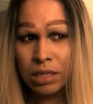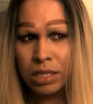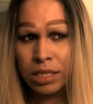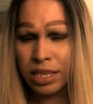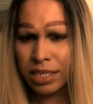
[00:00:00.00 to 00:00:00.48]

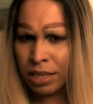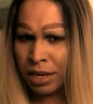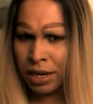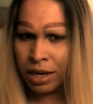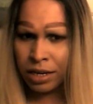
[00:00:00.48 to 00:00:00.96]

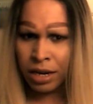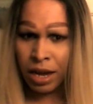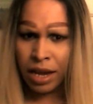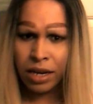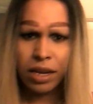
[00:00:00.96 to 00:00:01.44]

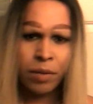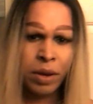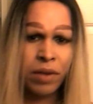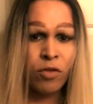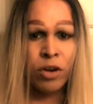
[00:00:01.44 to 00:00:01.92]
$16.99,
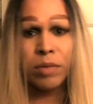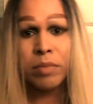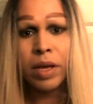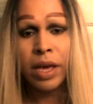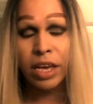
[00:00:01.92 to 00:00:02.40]
my friend.
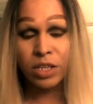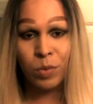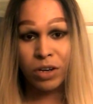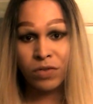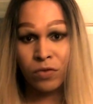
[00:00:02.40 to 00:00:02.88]
It's
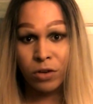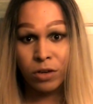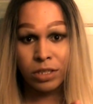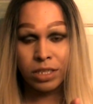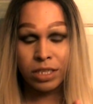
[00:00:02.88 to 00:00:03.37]
priced
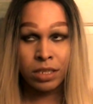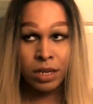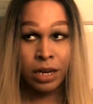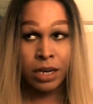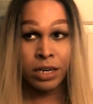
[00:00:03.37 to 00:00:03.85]
for
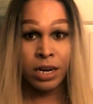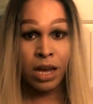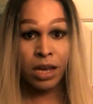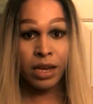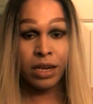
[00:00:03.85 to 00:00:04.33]

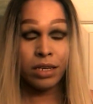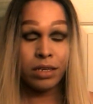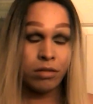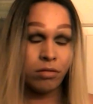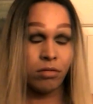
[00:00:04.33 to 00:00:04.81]

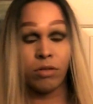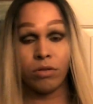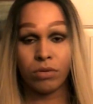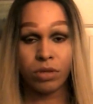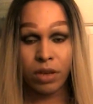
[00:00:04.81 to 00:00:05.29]
$16.99,
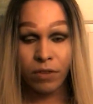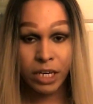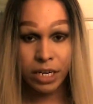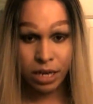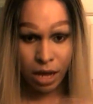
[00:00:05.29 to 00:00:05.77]
so
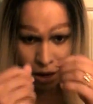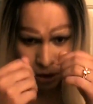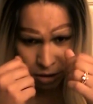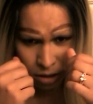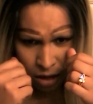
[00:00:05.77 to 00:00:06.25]

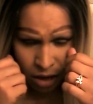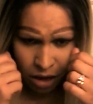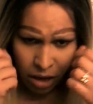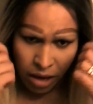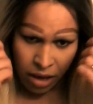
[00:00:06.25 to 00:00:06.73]
$17.
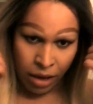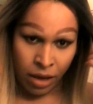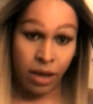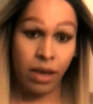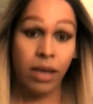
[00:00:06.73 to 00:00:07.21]

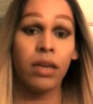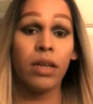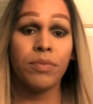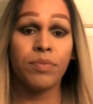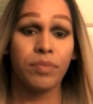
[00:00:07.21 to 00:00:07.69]

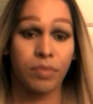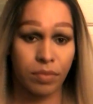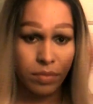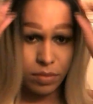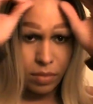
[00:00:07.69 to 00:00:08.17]
And
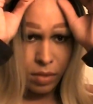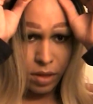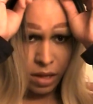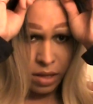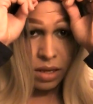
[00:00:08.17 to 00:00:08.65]

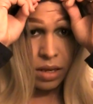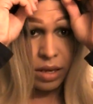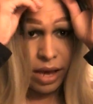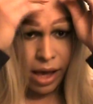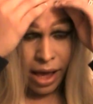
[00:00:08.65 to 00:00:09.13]

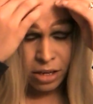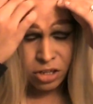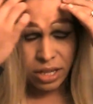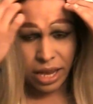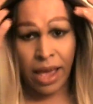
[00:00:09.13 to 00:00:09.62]
yeah, I
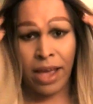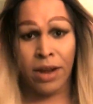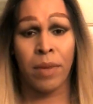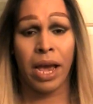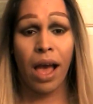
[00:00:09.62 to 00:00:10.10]
actually
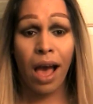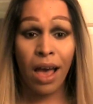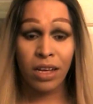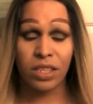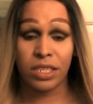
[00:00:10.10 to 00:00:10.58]
had my
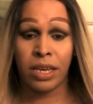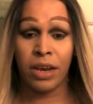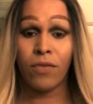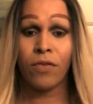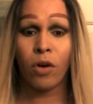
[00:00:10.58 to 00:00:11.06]
eye on this
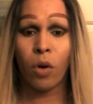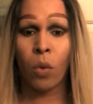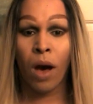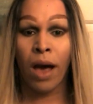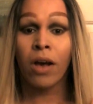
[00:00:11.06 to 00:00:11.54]
hair for a
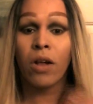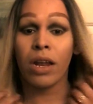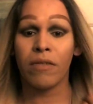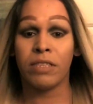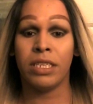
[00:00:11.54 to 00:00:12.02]
while.
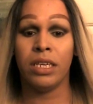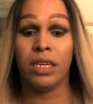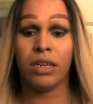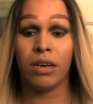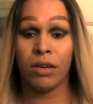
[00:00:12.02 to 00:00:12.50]
I've
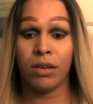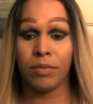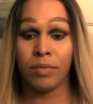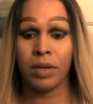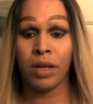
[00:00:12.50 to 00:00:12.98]
seen
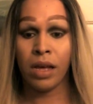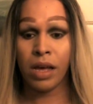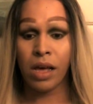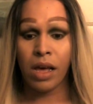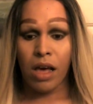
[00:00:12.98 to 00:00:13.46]

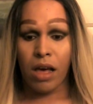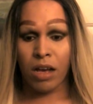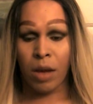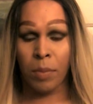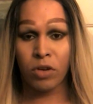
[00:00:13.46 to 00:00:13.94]
a
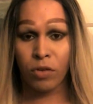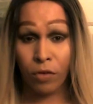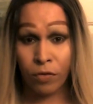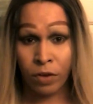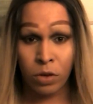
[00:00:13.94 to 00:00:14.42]
couple of
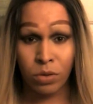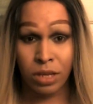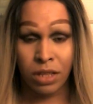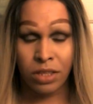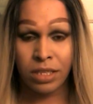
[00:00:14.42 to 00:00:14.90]
reviews
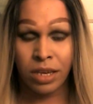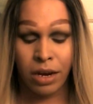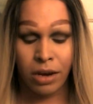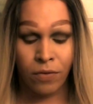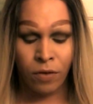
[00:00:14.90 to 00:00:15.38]
on this
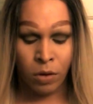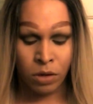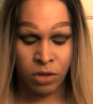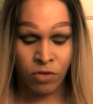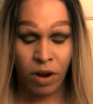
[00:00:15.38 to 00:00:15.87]
hair
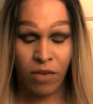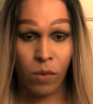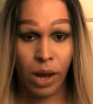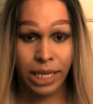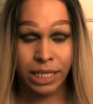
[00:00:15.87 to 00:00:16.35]
floating around
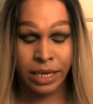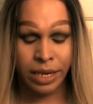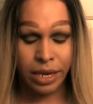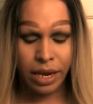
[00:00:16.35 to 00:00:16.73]
by T.